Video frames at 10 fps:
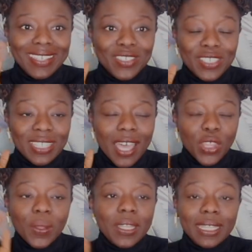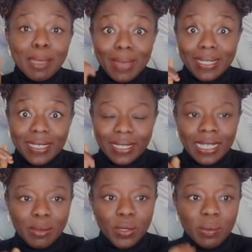Just the only thing that mattered in
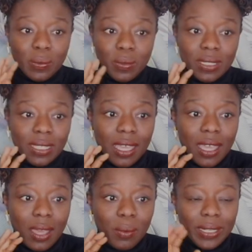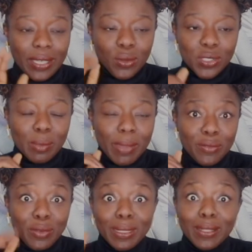that moment was when I got to my
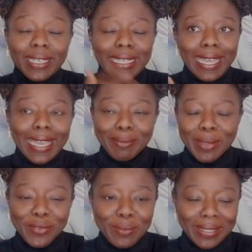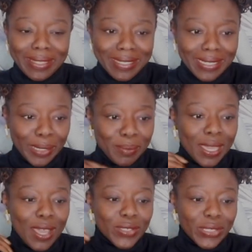room, and luckily I had my room at this time,
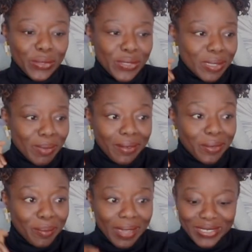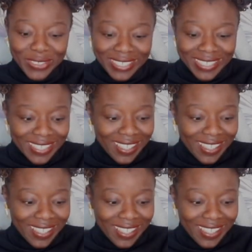so I go to my room and just